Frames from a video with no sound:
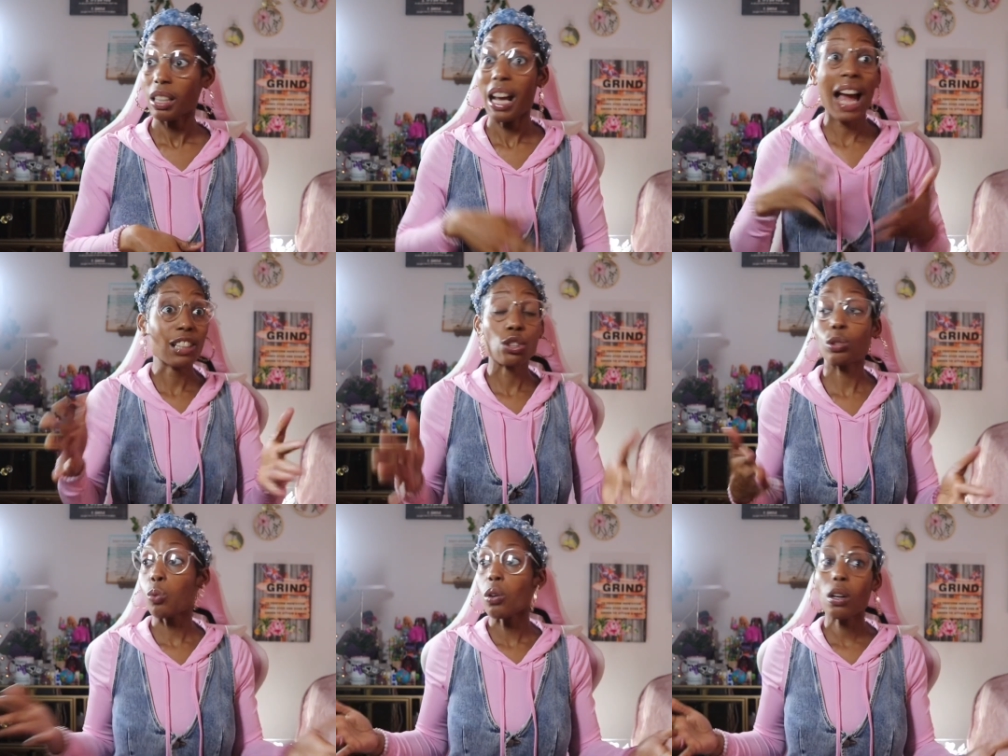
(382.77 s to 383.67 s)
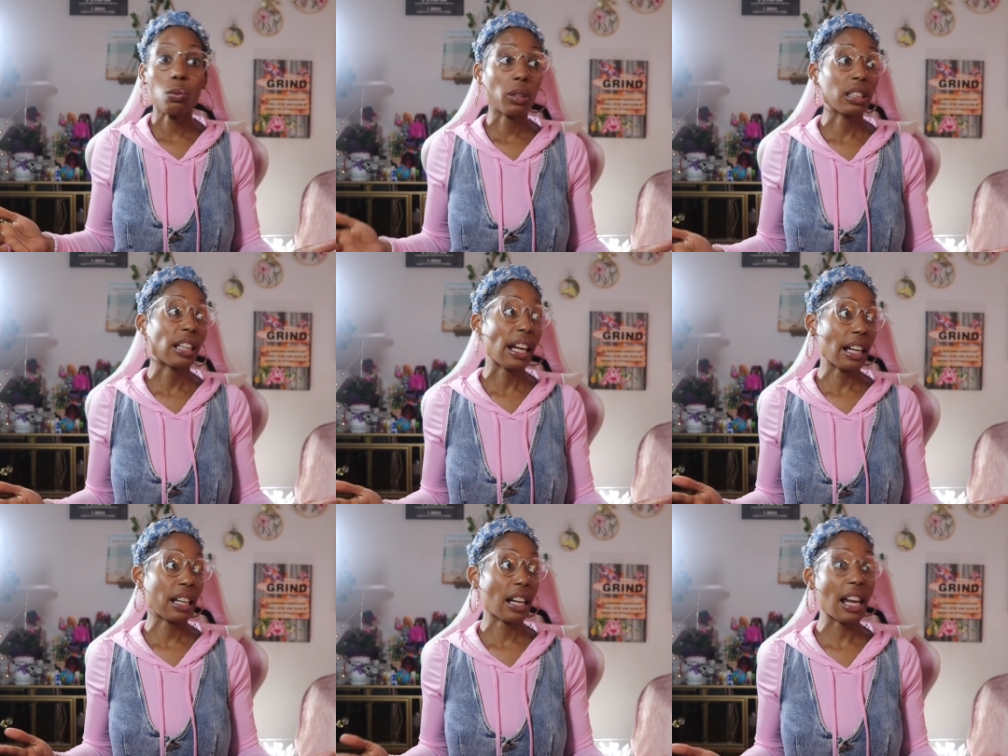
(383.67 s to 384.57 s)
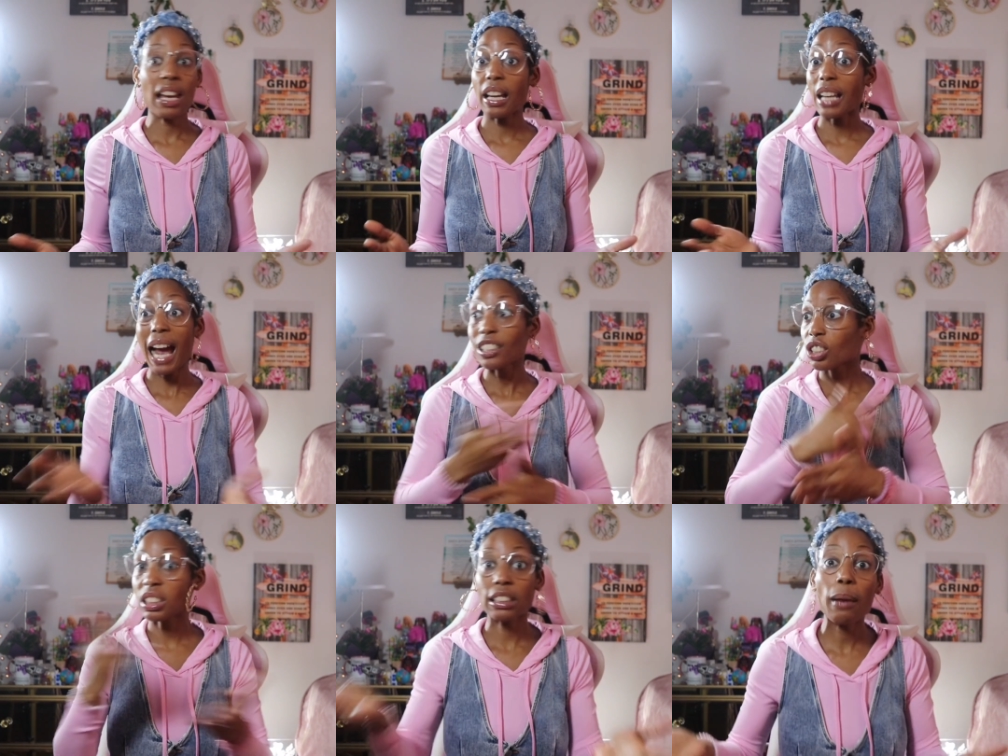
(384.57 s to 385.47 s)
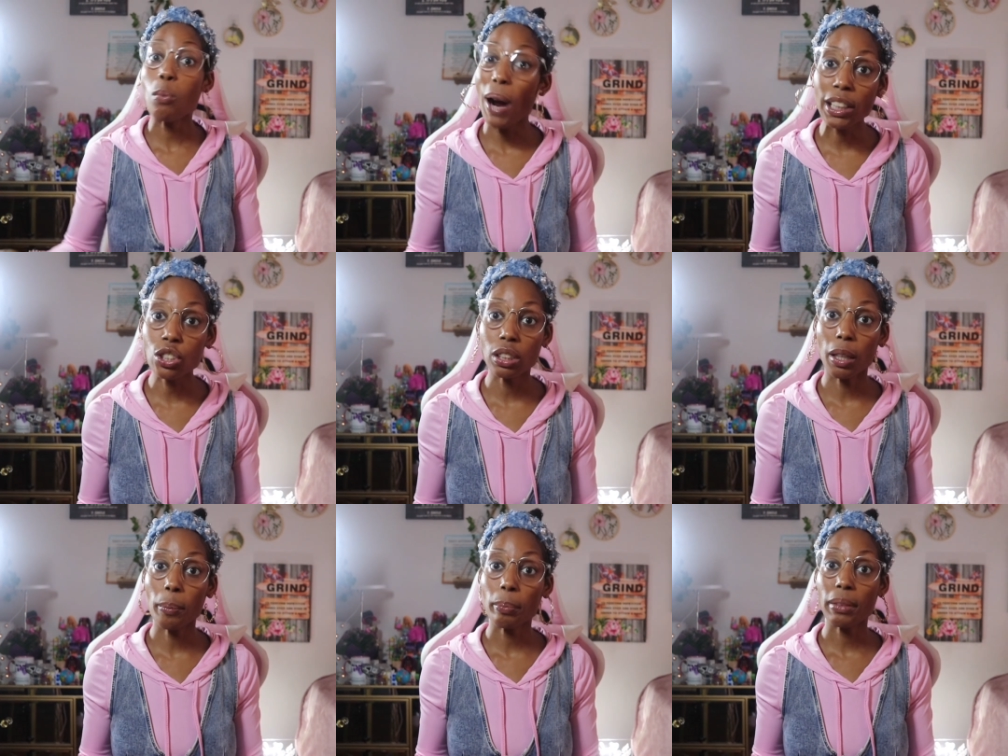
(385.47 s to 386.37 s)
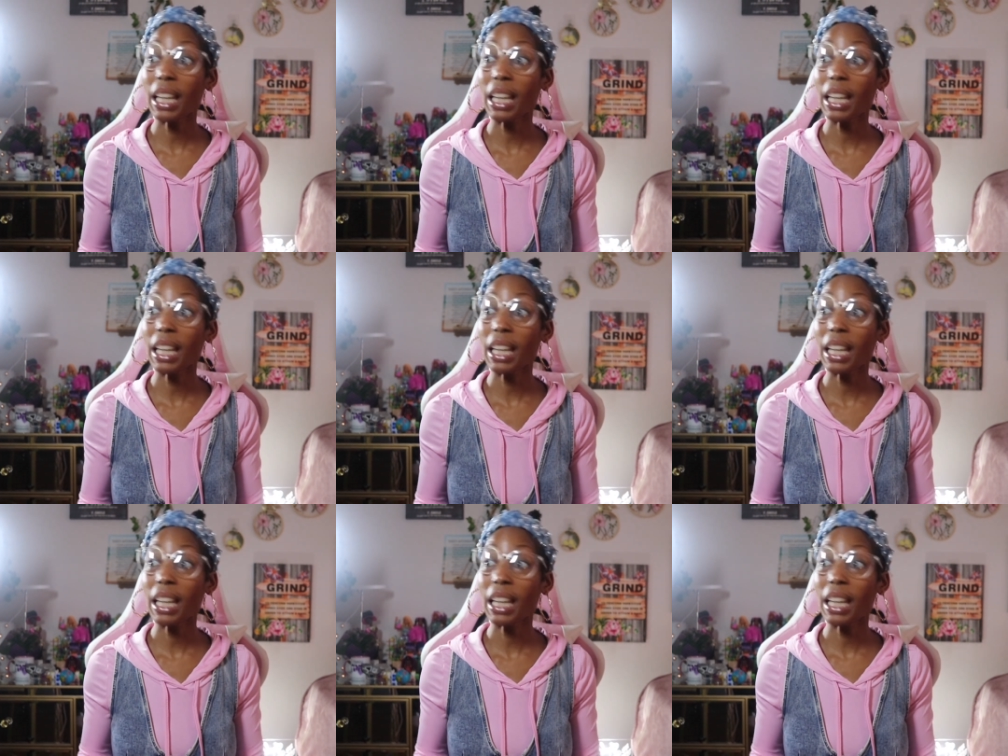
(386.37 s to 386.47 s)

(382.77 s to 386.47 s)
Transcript: I just woke up one day and I just stopped watching them.